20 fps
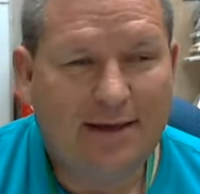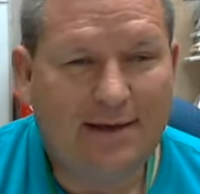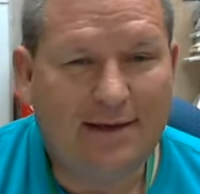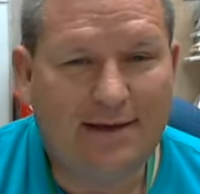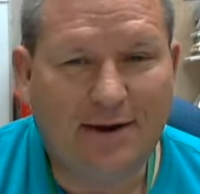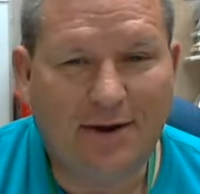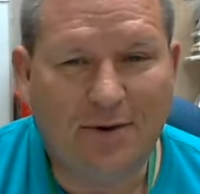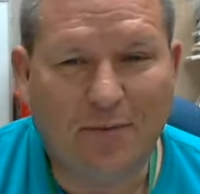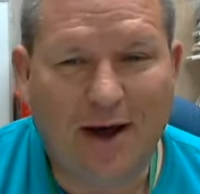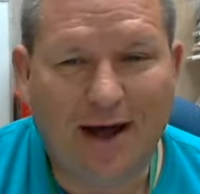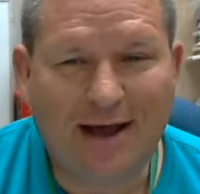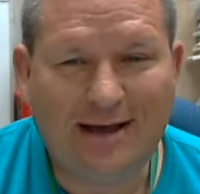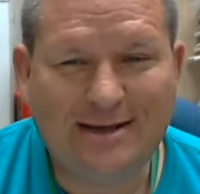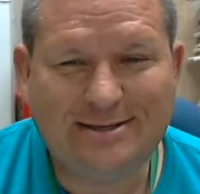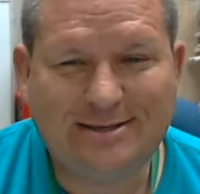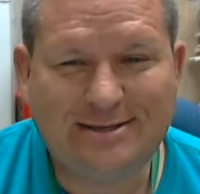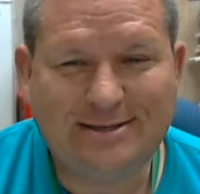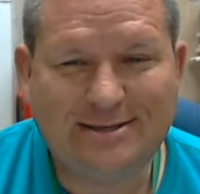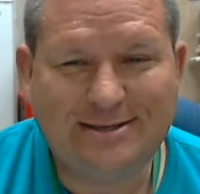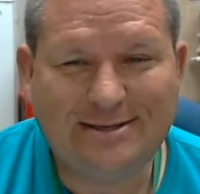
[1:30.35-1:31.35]
why is
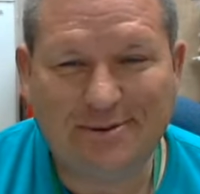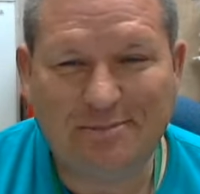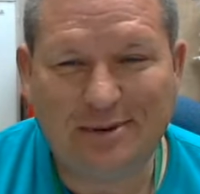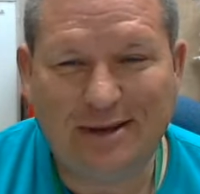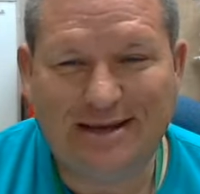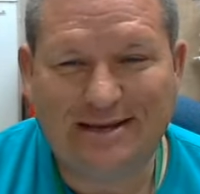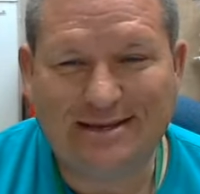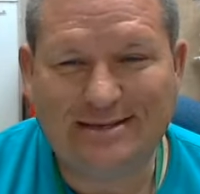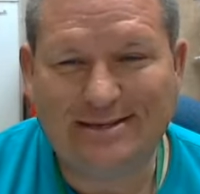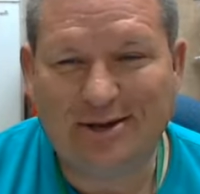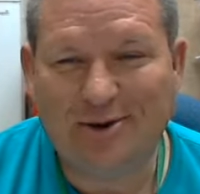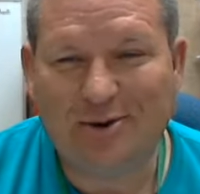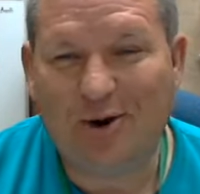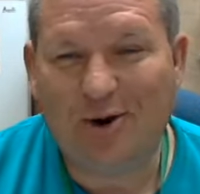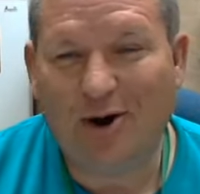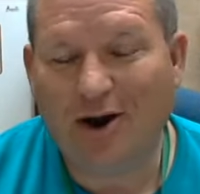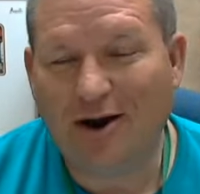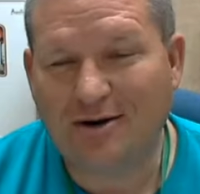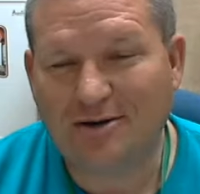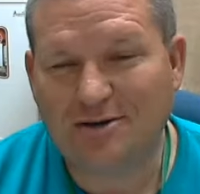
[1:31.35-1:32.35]
he being so
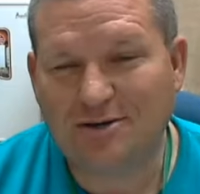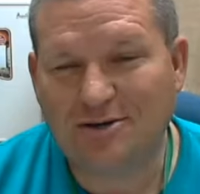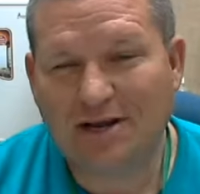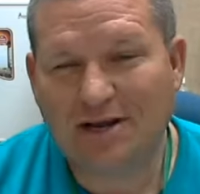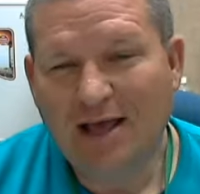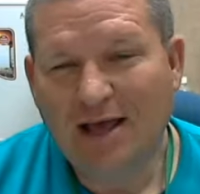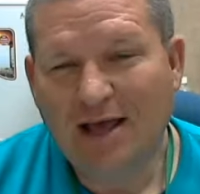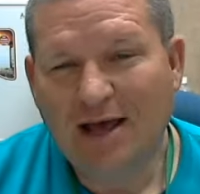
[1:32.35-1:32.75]
harsh?